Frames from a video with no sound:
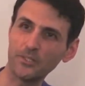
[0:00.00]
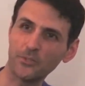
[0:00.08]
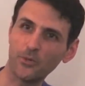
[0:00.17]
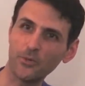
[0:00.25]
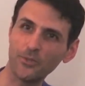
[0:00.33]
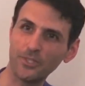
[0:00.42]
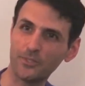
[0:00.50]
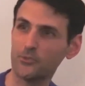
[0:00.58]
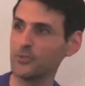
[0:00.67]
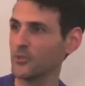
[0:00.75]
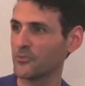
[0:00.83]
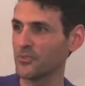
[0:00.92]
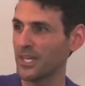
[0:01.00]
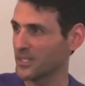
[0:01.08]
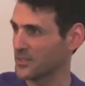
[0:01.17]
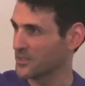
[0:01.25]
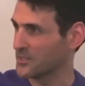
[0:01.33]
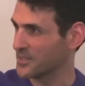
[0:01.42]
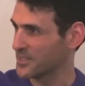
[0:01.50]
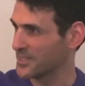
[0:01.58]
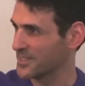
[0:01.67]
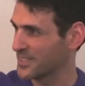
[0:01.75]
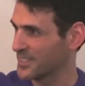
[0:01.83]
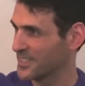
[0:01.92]
called the tree of life,
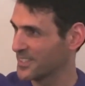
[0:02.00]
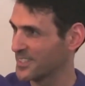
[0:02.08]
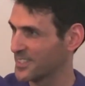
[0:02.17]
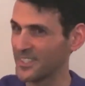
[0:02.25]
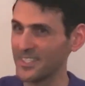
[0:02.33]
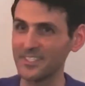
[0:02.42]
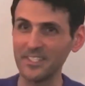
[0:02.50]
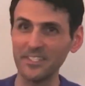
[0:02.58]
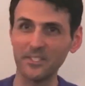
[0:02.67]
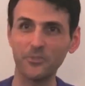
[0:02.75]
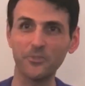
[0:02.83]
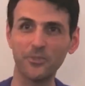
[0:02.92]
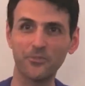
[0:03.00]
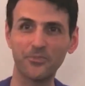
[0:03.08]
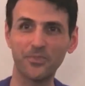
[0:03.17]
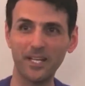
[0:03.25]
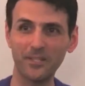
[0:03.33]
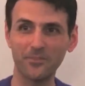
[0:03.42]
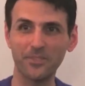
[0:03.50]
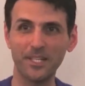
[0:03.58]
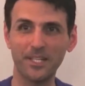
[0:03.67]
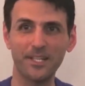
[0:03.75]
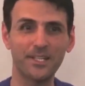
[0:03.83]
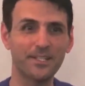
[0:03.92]
and in the tree of life
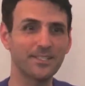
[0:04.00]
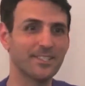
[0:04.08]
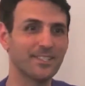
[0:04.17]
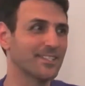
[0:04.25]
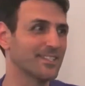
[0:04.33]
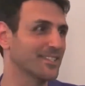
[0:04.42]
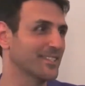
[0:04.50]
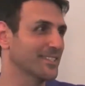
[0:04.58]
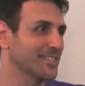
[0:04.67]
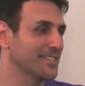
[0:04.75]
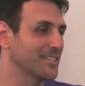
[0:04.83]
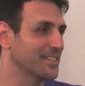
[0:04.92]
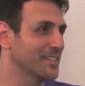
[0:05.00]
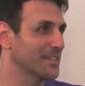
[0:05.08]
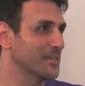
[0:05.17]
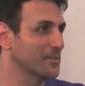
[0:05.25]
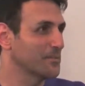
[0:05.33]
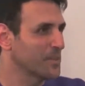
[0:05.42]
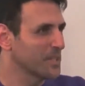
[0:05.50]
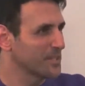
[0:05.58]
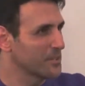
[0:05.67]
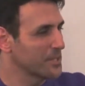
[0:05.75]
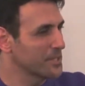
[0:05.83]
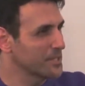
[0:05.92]
there
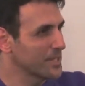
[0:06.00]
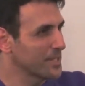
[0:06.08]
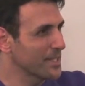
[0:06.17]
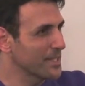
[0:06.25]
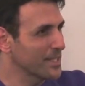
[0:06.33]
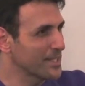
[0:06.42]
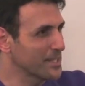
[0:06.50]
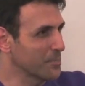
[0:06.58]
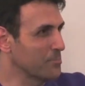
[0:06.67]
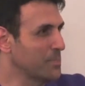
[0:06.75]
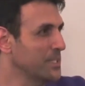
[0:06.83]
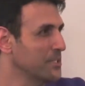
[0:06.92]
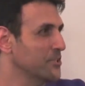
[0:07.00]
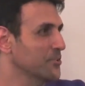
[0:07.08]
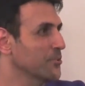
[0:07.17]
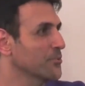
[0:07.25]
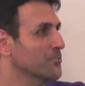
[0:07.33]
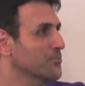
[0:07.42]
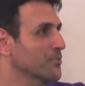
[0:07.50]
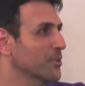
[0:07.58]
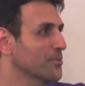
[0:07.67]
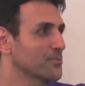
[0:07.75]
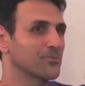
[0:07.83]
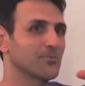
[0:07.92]
is a depiction
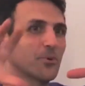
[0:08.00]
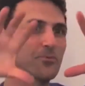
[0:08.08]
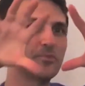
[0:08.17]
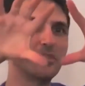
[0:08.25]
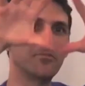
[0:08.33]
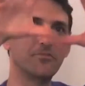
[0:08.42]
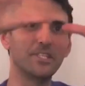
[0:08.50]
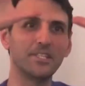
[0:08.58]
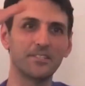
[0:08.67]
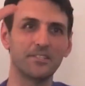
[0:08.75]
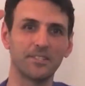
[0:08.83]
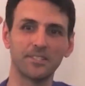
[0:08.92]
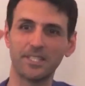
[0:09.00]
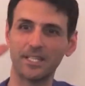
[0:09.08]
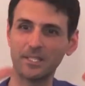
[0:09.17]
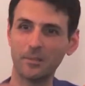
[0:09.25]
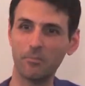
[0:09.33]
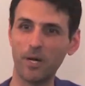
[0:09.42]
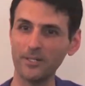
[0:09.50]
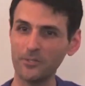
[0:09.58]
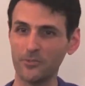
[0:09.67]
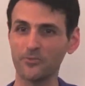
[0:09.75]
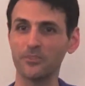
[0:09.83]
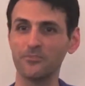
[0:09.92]
of divinity. It's like the body
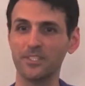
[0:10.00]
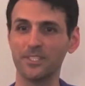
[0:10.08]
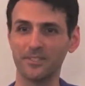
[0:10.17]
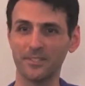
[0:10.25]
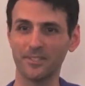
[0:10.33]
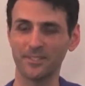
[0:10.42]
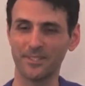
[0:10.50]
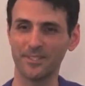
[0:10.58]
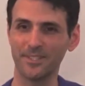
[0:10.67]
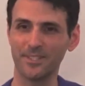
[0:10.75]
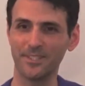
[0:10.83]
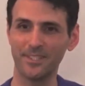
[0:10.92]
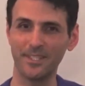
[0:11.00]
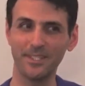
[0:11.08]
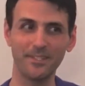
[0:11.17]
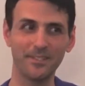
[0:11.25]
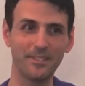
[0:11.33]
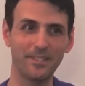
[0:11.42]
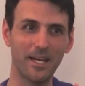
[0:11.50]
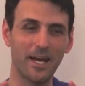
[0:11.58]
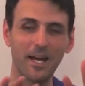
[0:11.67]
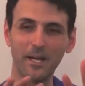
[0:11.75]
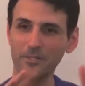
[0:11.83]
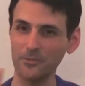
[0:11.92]
of divinity, and the
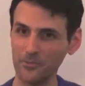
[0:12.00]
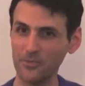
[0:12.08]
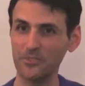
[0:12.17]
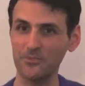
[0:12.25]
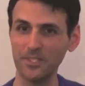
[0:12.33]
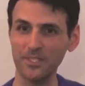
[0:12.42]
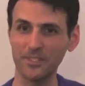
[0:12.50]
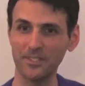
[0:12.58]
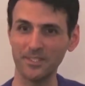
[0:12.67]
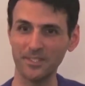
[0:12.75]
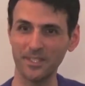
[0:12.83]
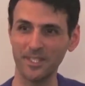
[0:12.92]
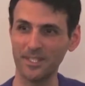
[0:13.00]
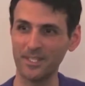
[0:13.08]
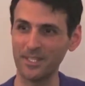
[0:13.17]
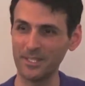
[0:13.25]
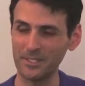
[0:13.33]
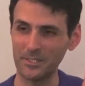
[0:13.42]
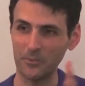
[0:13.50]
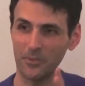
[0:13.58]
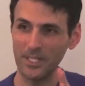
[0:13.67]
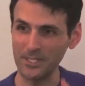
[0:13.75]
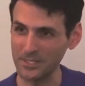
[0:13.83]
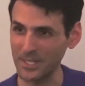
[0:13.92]
heart of divinity has a
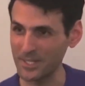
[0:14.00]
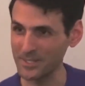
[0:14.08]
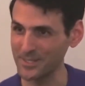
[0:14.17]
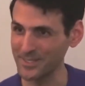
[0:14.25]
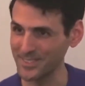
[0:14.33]
right side